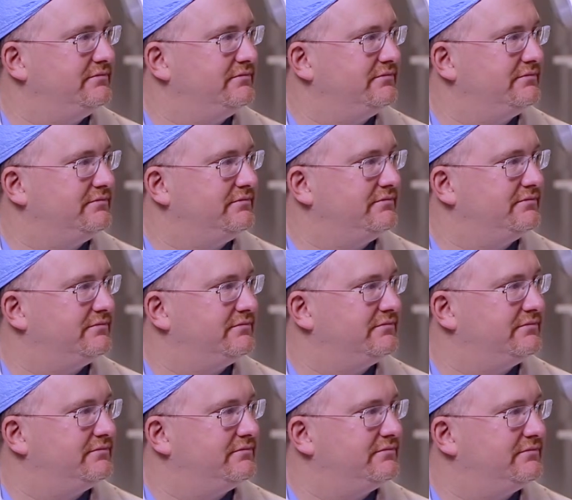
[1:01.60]

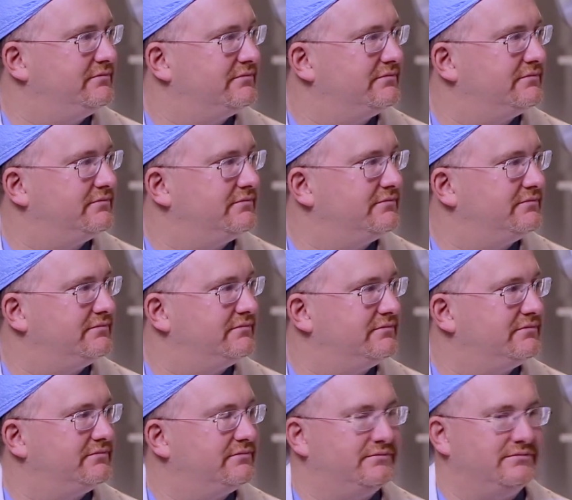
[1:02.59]

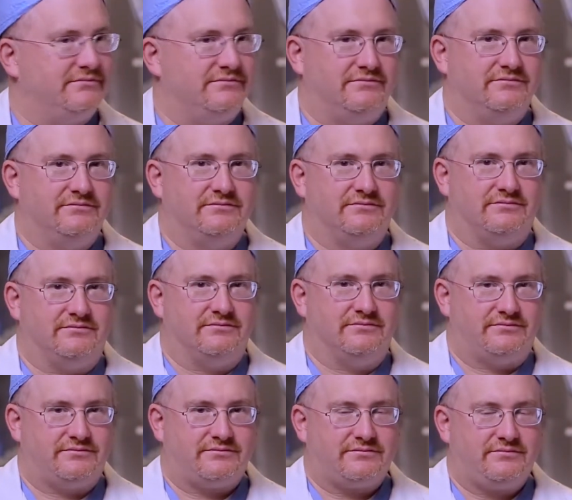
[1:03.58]

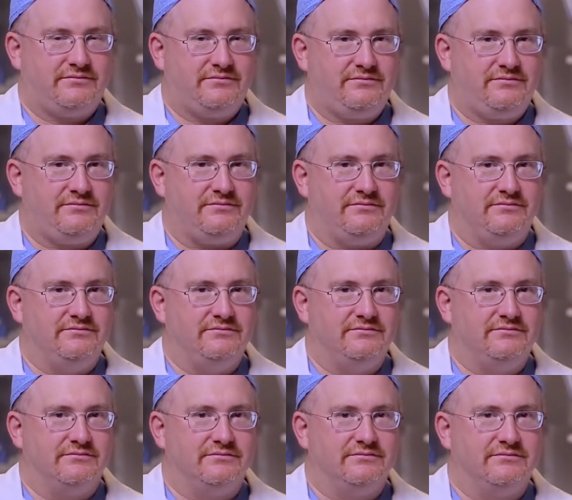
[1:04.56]

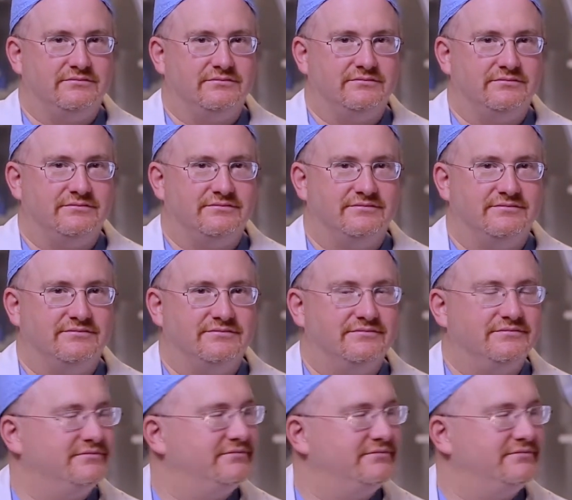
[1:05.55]
This person isn't speaking.